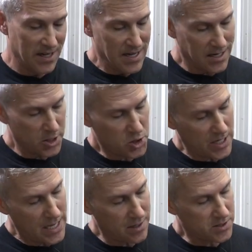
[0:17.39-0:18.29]
I'm going to show you
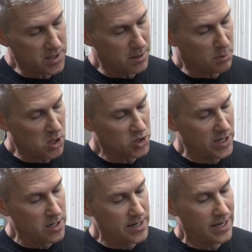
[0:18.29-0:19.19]
how to install the ball
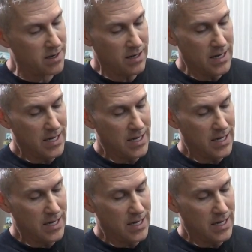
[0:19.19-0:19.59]
joint on here,